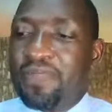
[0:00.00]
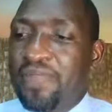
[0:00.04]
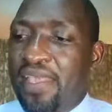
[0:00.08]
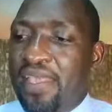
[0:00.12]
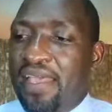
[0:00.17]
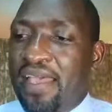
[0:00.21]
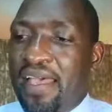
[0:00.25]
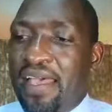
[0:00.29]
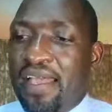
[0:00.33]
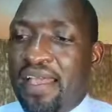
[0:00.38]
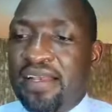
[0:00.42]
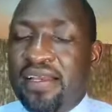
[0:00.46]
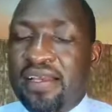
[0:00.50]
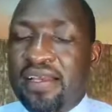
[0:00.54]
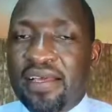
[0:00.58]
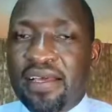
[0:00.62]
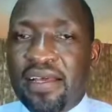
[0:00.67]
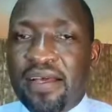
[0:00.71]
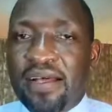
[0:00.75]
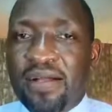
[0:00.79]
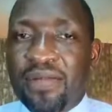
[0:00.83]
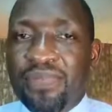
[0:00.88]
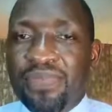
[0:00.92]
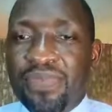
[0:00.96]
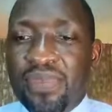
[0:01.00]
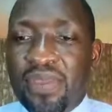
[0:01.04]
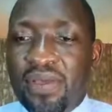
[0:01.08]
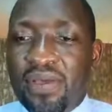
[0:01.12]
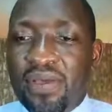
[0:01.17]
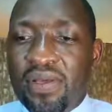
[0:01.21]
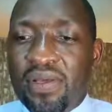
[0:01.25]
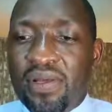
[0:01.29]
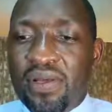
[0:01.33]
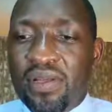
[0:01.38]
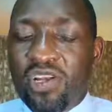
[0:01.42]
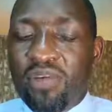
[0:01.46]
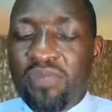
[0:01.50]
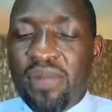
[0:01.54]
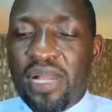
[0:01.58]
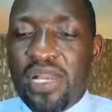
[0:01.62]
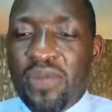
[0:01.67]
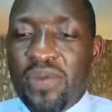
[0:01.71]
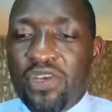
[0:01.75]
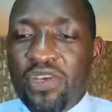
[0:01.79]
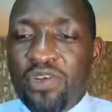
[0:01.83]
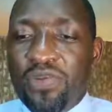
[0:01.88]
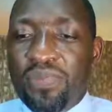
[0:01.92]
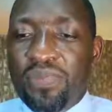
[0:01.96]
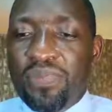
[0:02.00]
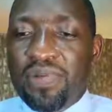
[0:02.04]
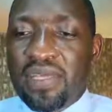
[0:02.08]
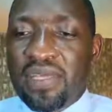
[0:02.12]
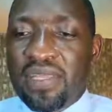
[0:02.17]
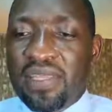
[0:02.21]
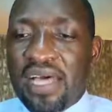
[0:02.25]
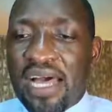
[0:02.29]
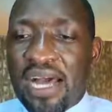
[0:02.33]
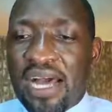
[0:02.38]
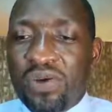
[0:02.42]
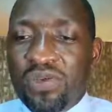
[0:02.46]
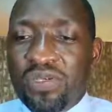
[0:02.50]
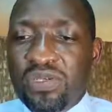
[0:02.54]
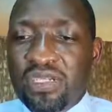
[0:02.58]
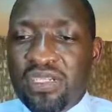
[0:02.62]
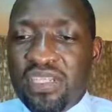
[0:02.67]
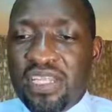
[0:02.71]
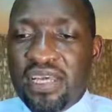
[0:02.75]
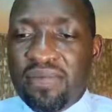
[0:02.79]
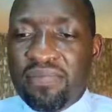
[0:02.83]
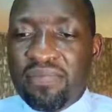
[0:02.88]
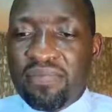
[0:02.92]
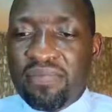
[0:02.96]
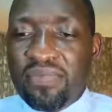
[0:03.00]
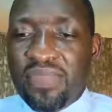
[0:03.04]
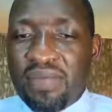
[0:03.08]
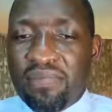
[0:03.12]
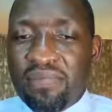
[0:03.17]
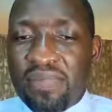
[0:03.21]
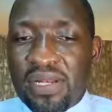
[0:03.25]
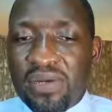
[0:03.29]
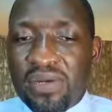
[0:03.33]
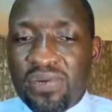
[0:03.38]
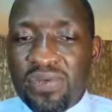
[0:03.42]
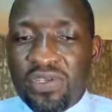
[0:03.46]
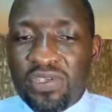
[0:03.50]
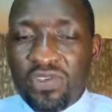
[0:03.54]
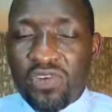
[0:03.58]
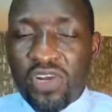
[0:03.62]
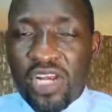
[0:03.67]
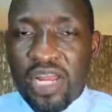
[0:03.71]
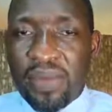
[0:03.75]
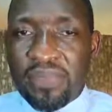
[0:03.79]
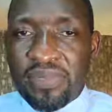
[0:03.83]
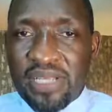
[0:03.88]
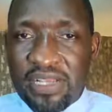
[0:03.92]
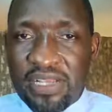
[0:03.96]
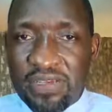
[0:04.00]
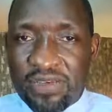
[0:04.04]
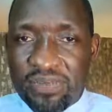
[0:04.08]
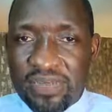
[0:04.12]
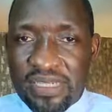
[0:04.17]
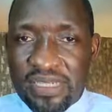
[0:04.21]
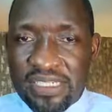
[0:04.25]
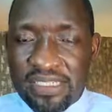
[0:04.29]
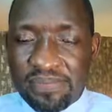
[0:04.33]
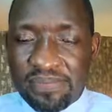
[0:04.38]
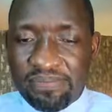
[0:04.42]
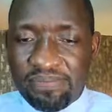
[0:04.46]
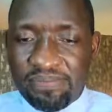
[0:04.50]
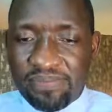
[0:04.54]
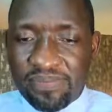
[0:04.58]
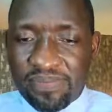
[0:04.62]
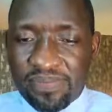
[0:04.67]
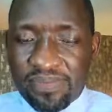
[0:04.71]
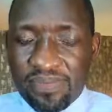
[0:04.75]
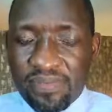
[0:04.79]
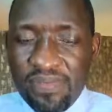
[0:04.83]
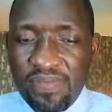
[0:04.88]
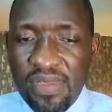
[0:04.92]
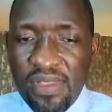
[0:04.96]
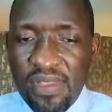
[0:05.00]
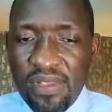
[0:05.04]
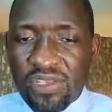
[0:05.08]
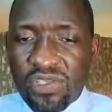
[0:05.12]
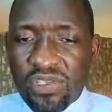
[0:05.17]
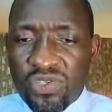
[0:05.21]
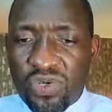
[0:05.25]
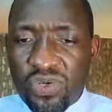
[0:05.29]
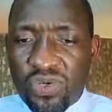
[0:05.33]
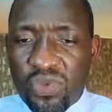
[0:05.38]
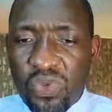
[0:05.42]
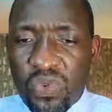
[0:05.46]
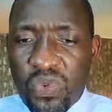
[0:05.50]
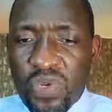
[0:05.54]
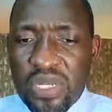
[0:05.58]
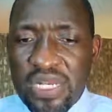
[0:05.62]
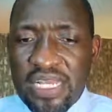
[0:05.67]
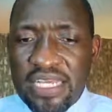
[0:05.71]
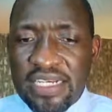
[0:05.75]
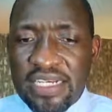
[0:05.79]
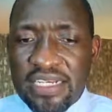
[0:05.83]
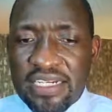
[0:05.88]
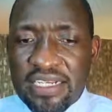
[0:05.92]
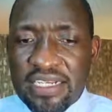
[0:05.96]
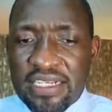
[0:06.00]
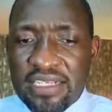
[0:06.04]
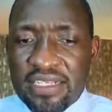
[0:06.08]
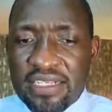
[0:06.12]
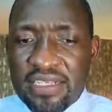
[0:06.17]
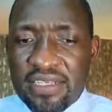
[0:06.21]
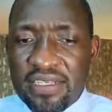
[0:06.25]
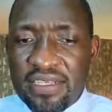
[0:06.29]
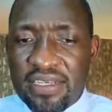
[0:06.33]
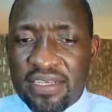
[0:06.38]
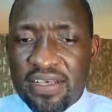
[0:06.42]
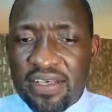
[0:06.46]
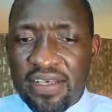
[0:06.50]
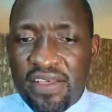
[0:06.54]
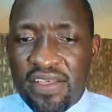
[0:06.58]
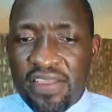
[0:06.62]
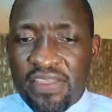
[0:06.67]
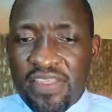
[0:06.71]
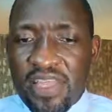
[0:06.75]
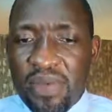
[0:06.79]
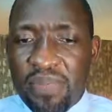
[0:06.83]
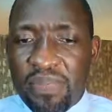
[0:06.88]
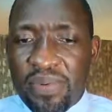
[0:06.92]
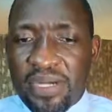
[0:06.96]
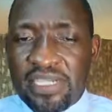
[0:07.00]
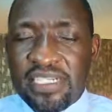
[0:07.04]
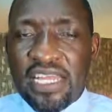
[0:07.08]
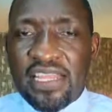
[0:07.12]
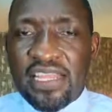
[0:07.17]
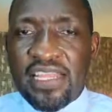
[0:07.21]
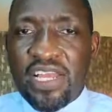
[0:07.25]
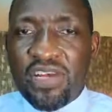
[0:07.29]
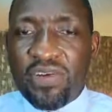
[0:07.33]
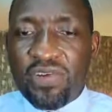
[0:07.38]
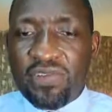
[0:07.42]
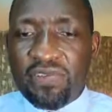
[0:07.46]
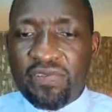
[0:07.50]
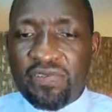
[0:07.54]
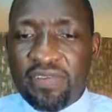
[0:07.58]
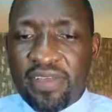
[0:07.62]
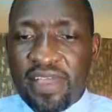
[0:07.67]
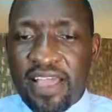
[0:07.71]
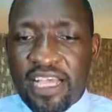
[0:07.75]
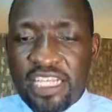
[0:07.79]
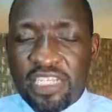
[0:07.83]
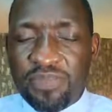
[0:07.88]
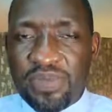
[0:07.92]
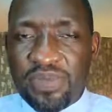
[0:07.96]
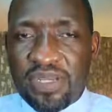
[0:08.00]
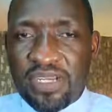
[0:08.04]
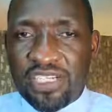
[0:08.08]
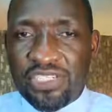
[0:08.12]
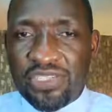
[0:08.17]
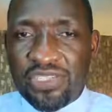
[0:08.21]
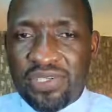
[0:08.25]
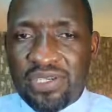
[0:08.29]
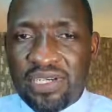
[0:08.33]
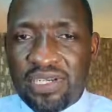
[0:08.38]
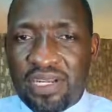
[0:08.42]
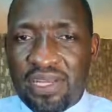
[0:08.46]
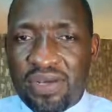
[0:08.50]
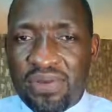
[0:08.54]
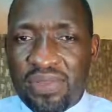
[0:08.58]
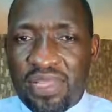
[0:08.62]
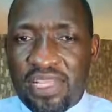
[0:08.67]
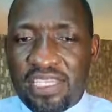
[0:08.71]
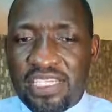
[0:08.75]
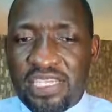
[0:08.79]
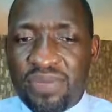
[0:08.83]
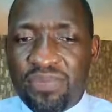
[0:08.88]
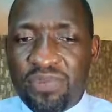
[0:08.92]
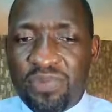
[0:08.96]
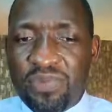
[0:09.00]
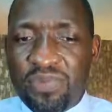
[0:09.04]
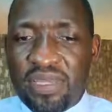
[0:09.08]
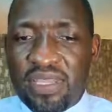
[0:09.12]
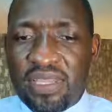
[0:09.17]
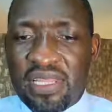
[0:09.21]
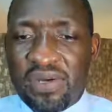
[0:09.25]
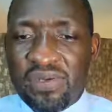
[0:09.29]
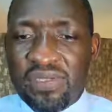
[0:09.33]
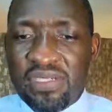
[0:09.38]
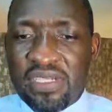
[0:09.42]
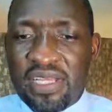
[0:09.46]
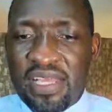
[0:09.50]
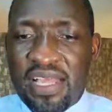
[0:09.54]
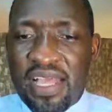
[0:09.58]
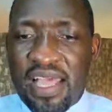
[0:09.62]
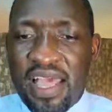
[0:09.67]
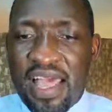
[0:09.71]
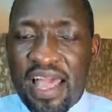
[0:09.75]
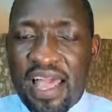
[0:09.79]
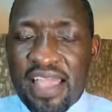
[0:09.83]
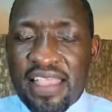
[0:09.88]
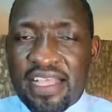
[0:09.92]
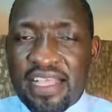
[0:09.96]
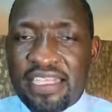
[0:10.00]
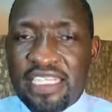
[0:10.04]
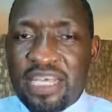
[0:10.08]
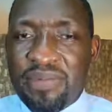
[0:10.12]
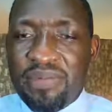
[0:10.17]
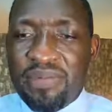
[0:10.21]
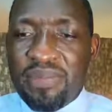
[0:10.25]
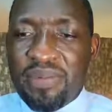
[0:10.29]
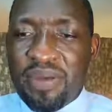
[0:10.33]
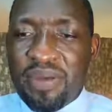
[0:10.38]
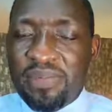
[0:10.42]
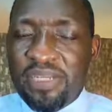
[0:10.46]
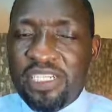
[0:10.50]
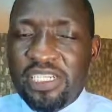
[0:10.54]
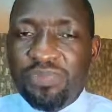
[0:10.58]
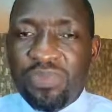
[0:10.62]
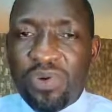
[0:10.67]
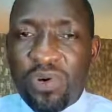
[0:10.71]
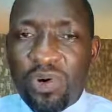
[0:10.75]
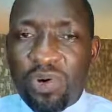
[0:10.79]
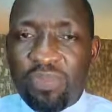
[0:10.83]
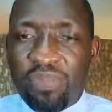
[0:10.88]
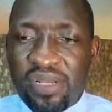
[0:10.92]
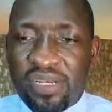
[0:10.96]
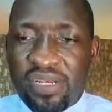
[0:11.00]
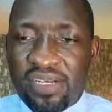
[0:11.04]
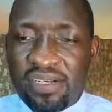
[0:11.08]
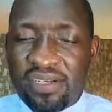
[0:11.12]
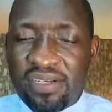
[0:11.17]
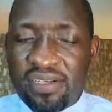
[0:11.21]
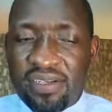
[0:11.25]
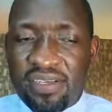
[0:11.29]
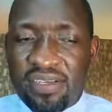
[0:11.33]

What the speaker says: And normally when you breathe out, the balloons collapse a little bit. So we'll increase the pressure at the end of expiration, the time you breathe out, and just keep them a bit more open.